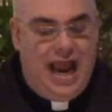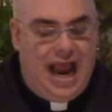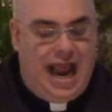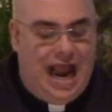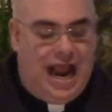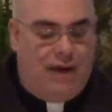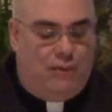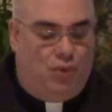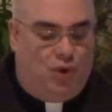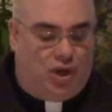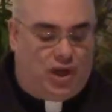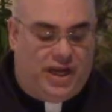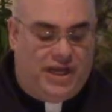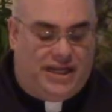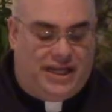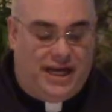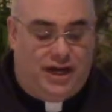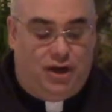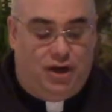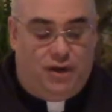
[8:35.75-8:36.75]
and we'll
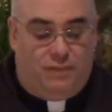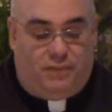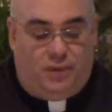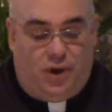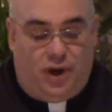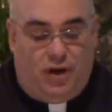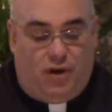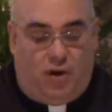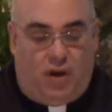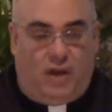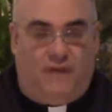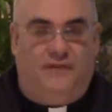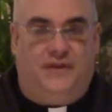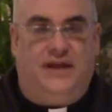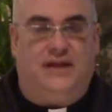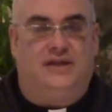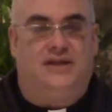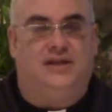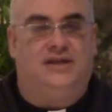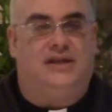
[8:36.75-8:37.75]
continue to put all of
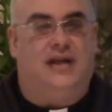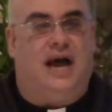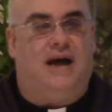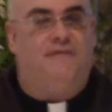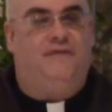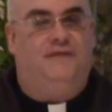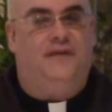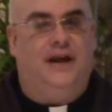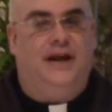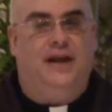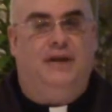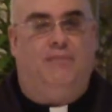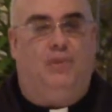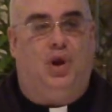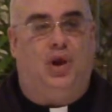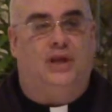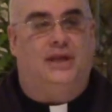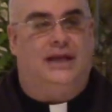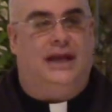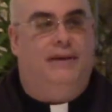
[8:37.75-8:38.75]
this stuff in the
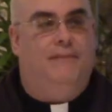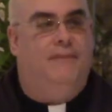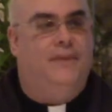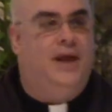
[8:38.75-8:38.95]
bulletin.